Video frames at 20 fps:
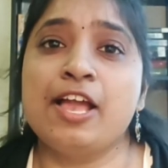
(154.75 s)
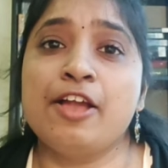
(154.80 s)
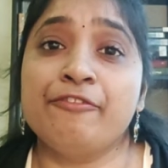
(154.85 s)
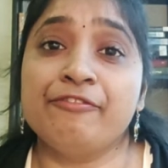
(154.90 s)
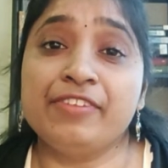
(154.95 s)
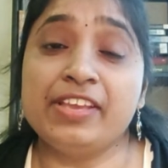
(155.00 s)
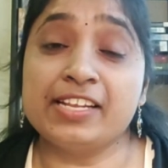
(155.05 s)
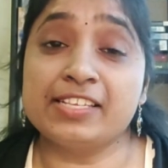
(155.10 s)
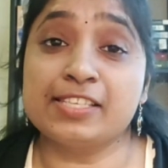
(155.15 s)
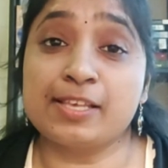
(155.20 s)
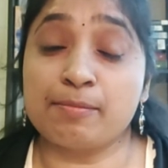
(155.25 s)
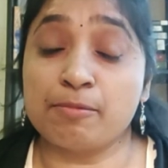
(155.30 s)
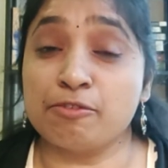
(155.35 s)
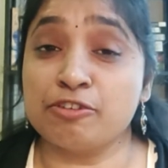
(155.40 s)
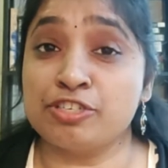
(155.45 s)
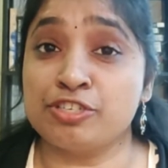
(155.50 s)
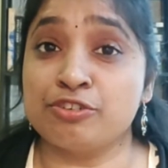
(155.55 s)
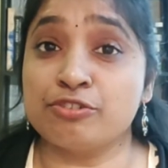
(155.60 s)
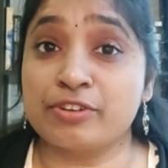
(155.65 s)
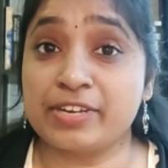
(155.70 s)
We are
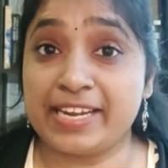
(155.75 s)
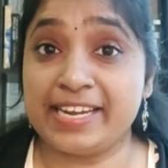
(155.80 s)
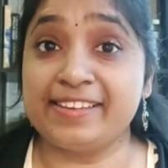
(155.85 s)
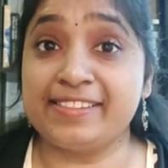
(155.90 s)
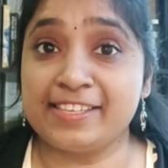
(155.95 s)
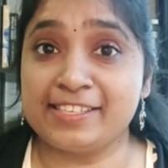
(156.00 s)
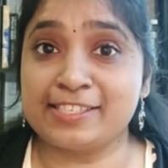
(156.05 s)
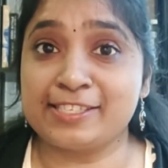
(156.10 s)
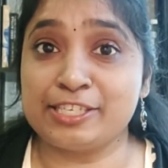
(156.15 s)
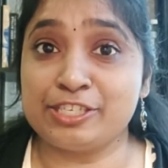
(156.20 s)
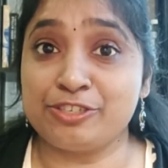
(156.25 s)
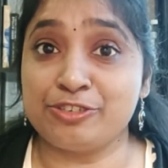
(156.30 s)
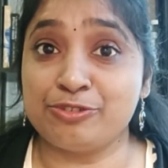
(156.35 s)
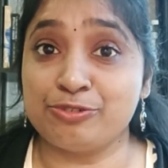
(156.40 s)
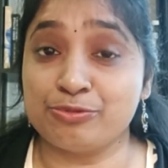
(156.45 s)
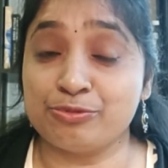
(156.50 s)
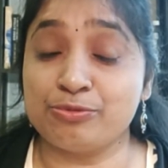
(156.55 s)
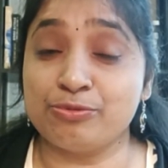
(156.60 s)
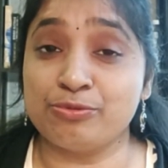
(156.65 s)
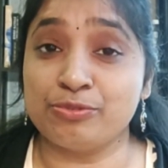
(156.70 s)
supposed to read this in
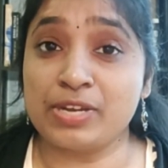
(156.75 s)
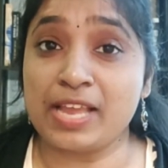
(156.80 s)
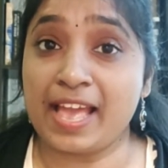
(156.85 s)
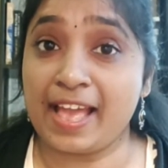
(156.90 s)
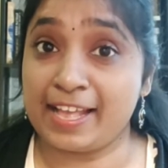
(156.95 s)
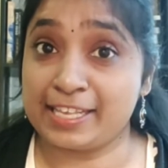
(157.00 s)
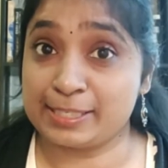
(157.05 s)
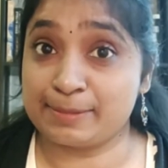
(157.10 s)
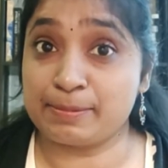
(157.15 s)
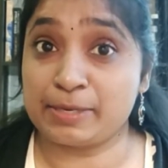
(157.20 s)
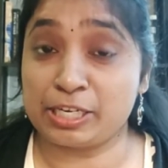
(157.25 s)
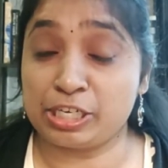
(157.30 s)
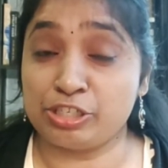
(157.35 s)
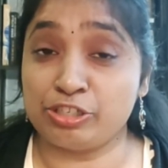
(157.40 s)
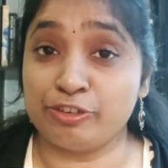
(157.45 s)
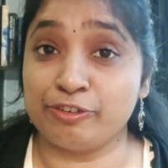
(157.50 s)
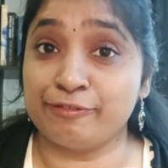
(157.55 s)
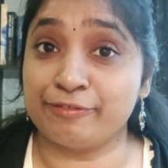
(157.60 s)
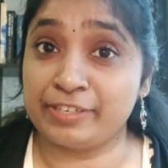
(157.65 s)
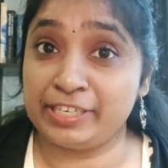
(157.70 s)
June as part
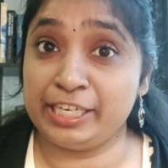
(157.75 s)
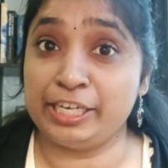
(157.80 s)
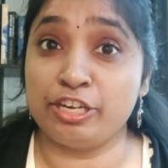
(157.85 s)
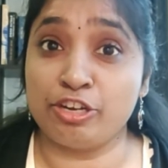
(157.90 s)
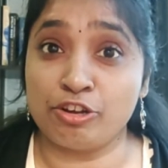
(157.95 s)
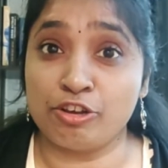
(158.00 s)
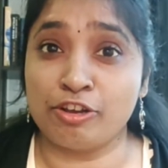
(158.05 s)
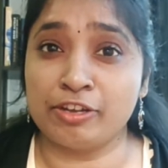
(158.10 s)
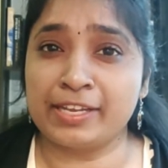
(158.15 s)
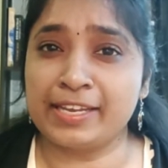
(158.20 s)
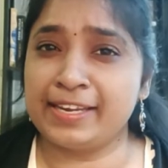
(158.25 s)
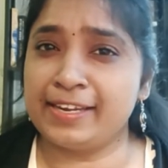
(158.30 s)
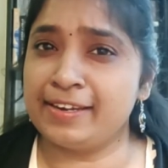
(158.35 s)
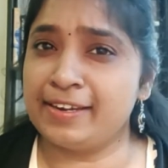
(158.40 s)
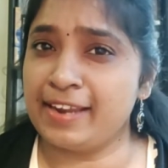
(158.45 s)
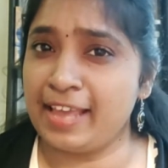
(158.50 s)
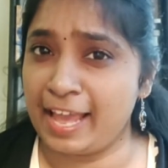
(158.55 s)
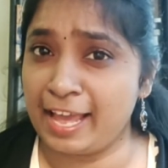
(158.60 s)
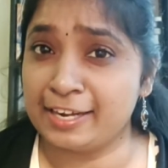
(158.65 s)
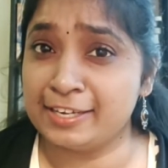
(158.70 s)
of read-along in
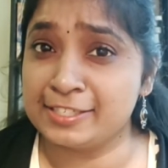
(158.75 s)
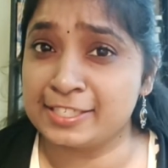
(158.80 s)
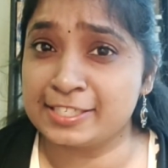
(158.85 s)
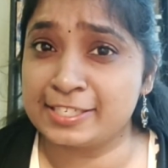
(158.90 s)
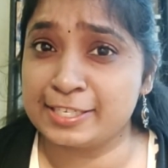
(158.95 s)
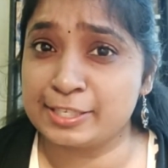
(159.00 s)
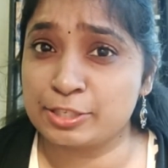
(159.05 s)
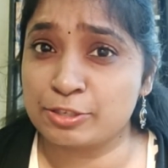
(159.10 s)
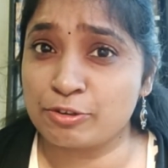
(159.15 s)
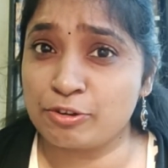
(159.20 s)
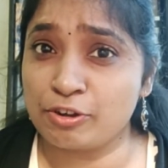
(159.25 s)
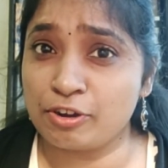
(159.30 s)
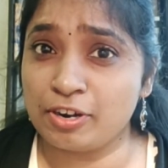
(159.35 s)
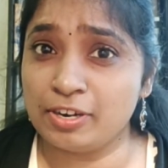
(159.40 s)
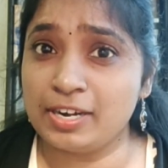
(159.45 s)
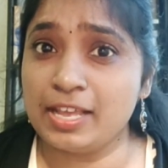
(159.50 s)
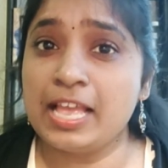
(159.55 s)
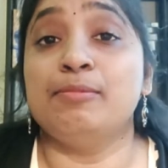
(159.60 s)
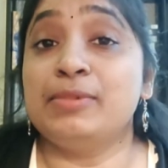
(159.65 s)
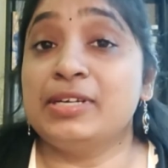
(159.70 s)
Alan's
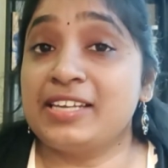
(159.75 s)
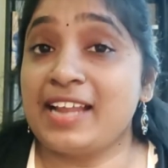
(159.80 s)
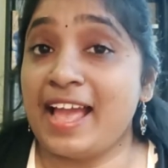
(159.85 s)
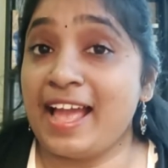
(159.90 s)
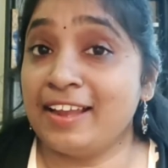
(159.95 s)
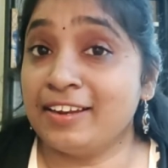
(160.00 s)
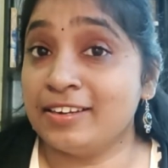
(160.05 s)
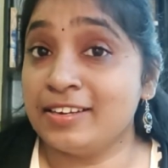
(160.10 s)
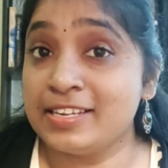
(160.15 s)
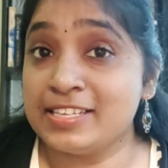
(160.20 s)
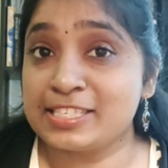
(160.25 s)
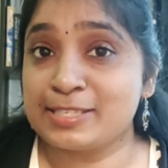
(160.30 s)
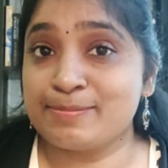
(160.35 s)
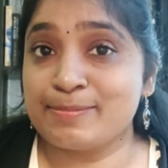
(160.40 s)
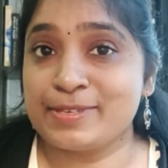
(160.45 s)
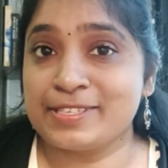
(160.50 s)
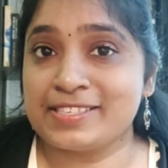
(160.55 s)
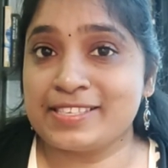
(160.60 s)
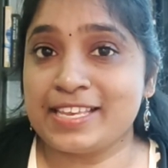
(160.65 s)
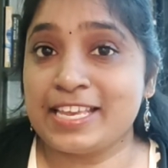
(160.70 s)
Discord. But Alan is
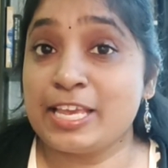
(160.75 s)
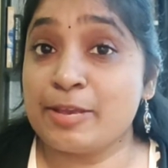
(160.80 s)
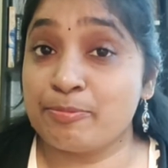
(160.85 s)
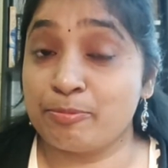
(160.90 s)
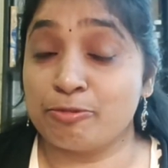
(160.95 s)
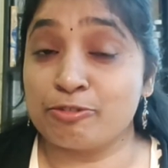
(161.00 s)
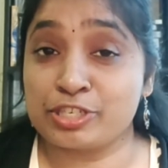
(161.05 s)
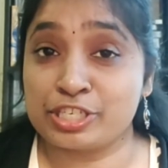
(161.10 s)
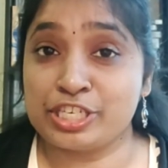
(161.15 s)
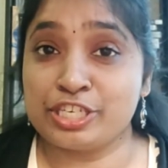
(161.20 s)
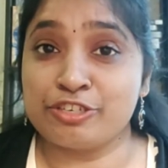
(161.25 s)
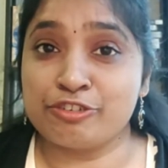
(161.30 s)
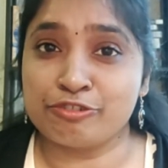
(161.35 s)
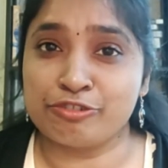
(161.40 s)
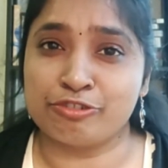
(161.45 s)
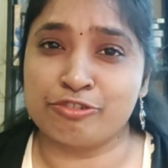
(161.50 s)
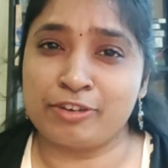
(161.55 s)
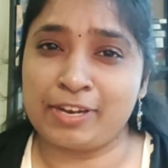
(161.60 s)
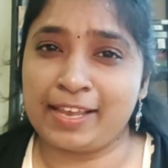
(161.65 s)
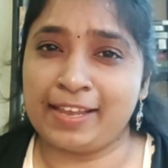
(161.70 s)
busy. He pushed it to
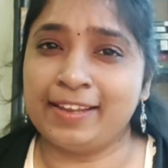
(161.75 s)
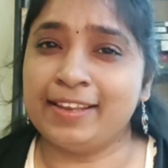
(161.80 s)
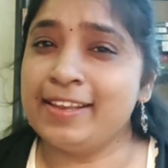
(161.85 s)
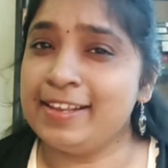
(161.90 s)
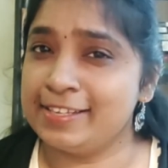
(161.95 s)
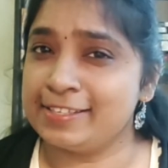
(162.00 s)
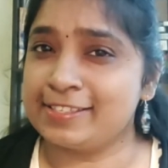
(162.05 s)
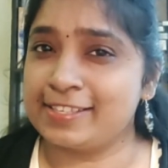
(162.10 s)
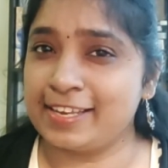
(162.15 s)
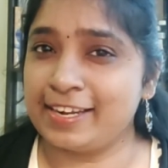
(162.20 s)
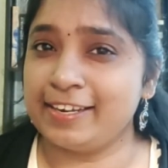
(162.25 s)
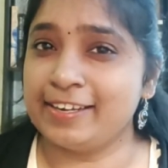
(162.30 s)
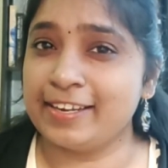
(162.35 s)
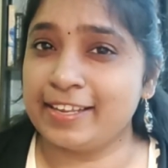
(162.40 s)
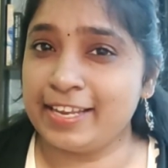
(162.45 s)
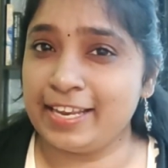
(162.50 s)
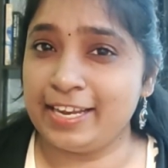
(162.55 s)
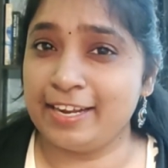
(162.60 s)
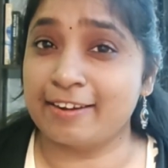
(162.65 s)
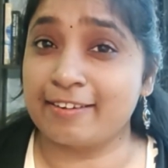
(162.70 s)
July. He said
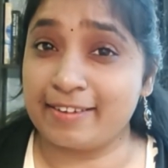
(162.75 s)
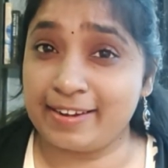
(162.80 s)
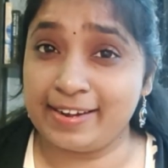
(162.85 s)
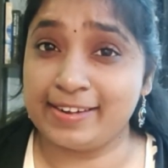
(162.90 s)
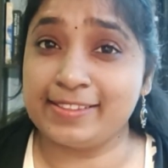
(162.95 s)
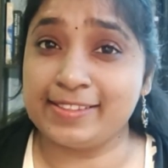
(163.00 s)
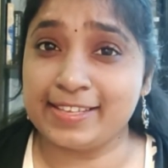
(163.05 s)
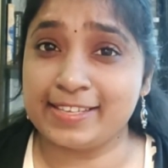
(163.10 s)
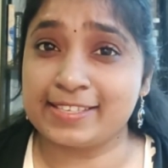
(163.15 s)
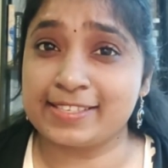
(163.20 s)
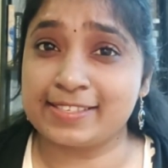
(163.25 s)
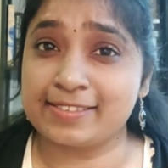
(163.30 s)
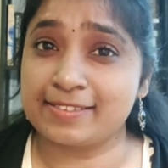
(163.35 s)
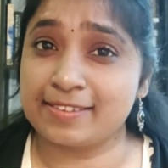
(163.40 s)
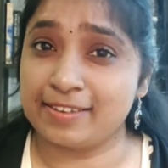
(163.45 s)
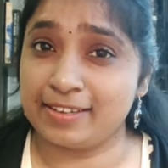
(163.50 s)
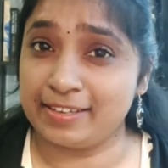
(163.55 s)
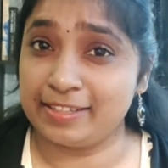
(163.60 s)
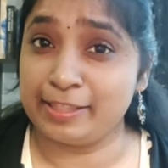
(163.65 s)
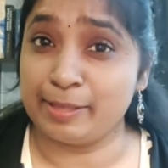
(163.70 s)
he'll read this
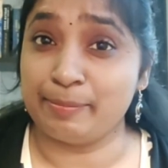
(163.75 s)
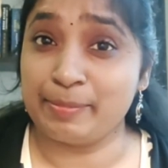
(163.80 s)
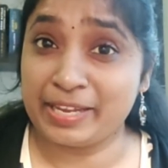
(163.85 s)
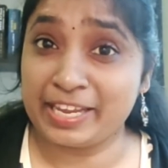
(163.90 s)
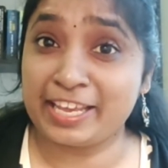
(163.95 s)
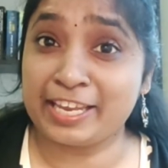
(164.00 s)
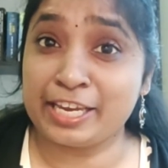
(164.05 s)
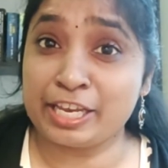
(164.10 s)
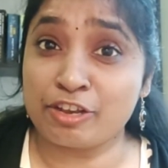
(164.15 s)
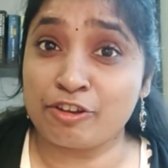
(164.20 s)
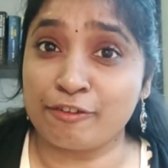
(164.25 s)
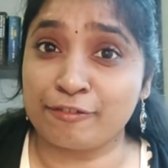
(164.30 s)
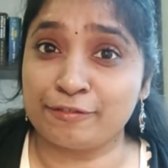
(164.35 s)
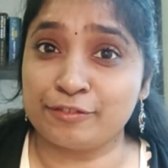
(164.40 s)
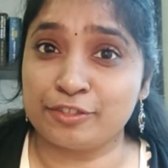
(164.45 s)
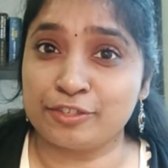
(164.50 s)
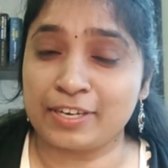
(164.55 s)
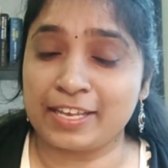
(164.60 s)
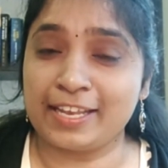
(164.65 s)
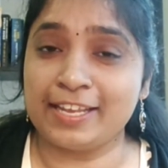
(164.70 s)
in the beginning of
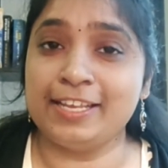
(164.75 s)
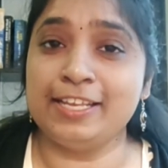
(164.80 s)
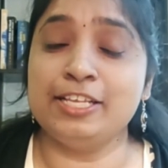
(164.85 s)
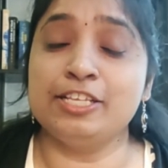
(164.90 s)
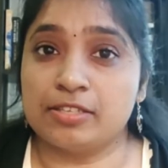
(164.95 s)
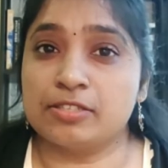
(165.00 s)
July.